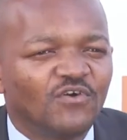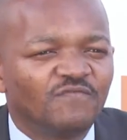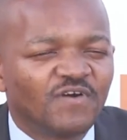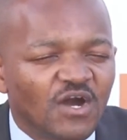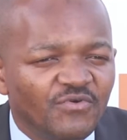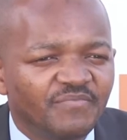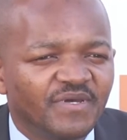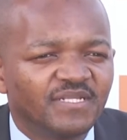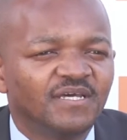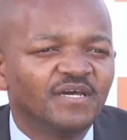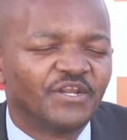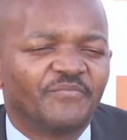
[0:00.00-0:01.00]
of a women
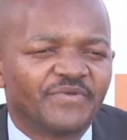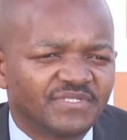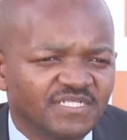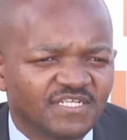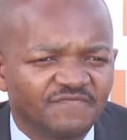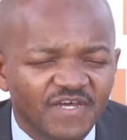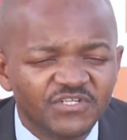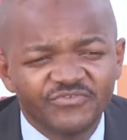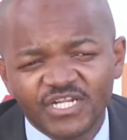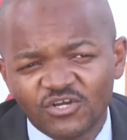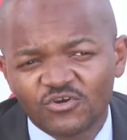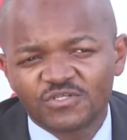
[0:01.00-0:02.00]
representative. That
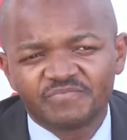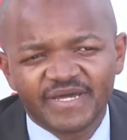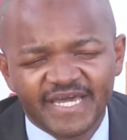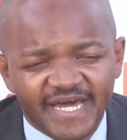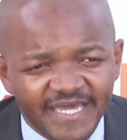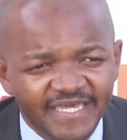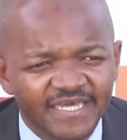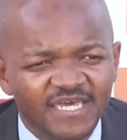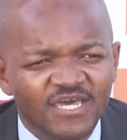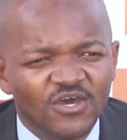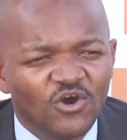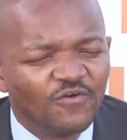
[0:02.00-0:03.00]
really caught my eye.
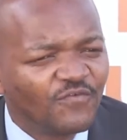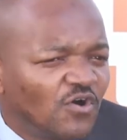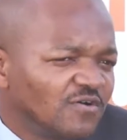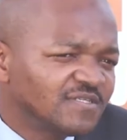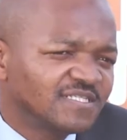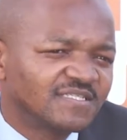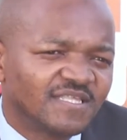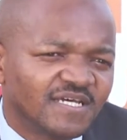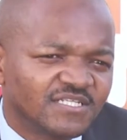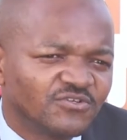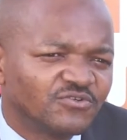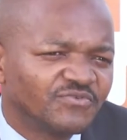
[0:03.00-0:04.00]
Of course, that
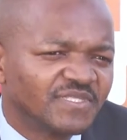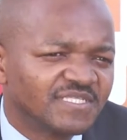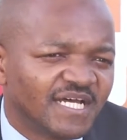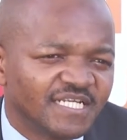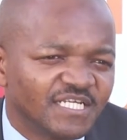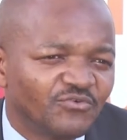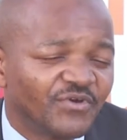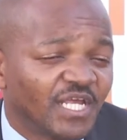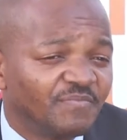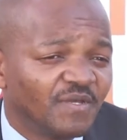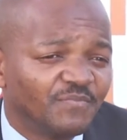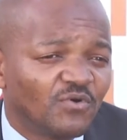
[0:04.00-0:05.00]
notwithstanding, we had
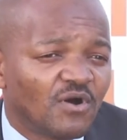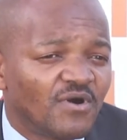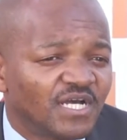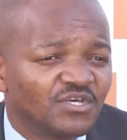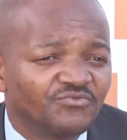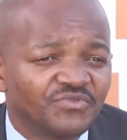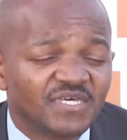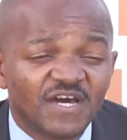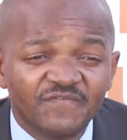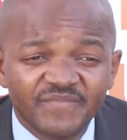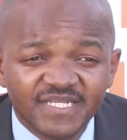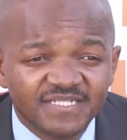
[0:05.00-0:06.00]
people working with
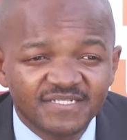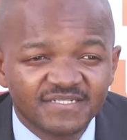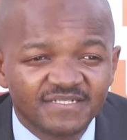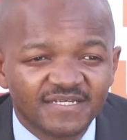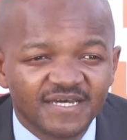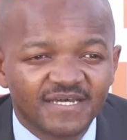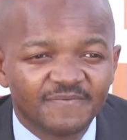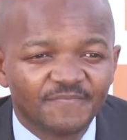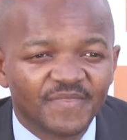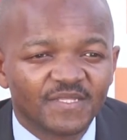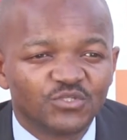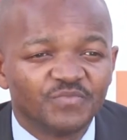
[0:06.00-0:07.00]
government
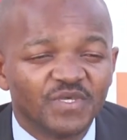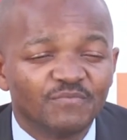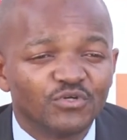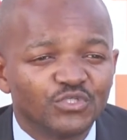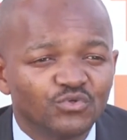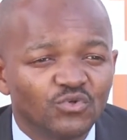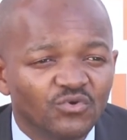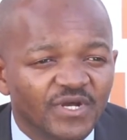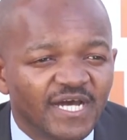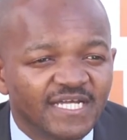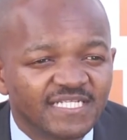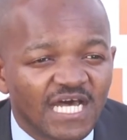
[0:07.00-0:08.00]
um, to be able to look
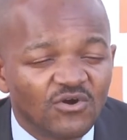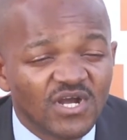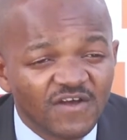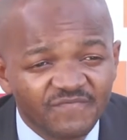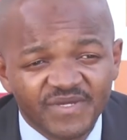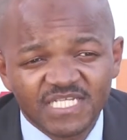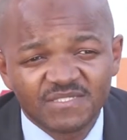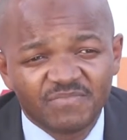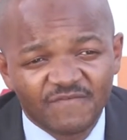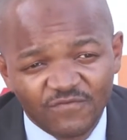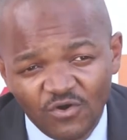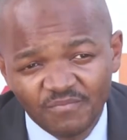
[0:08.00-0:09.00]
at how governments
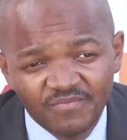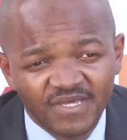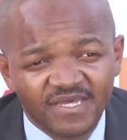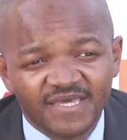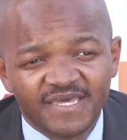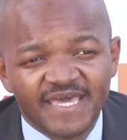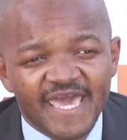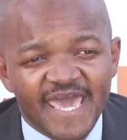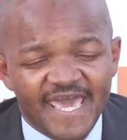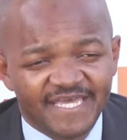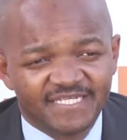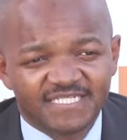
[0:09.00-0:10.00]
perform
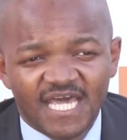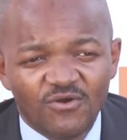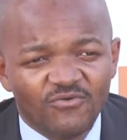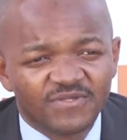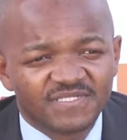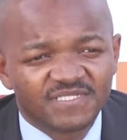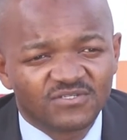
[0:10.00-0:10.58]
and I was